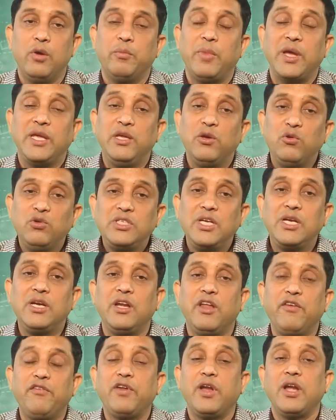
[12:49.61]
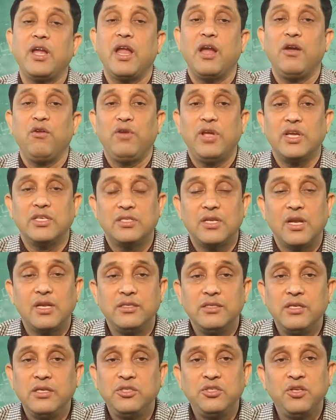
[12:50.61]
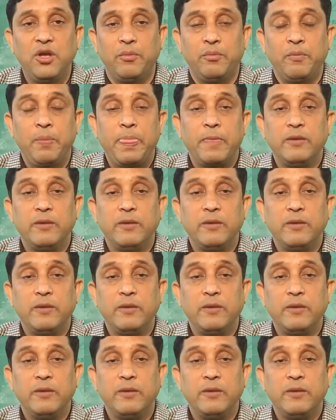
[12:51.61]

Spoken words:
by using different educational system.